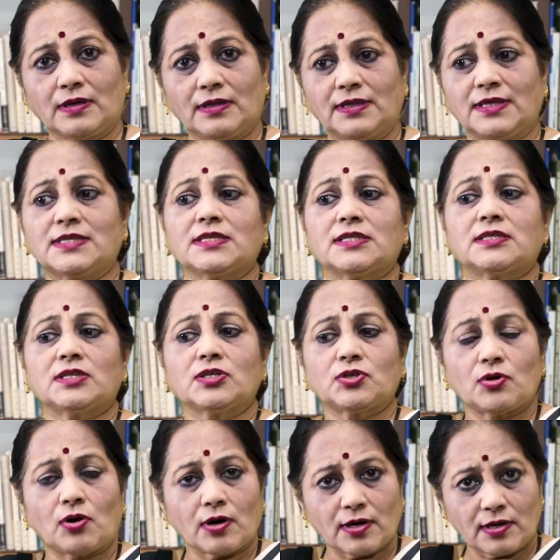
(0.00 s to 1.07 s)
They sit and
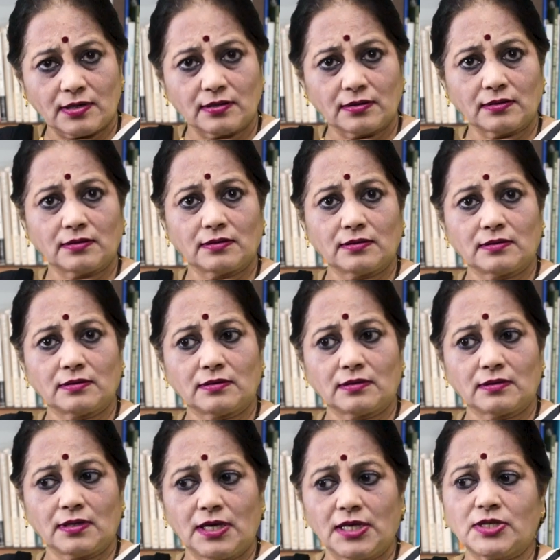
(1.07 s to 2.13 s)
talk.
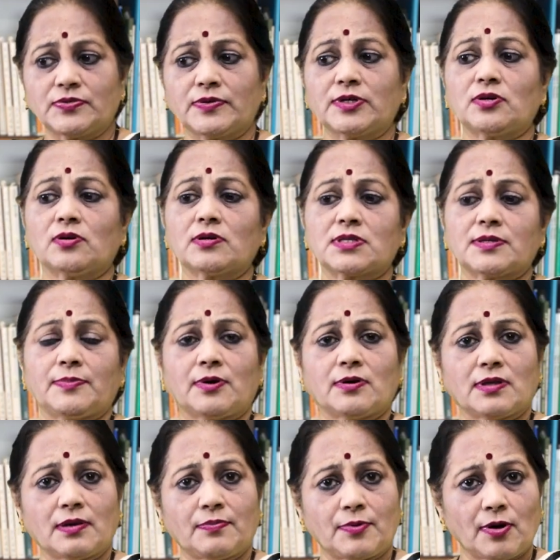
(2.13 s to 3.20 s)
Each one talks
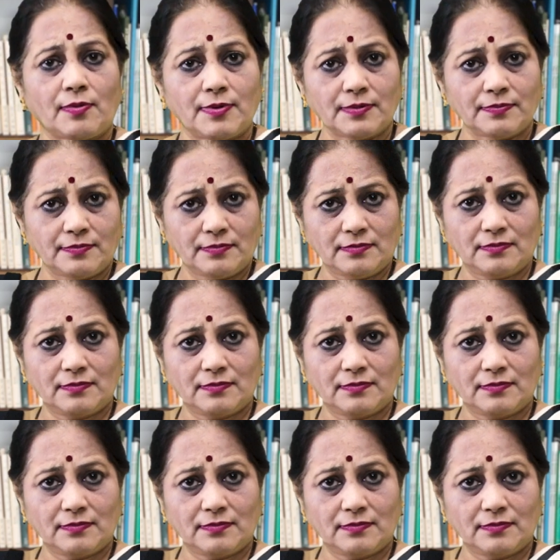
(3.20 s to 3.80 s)
about their problem.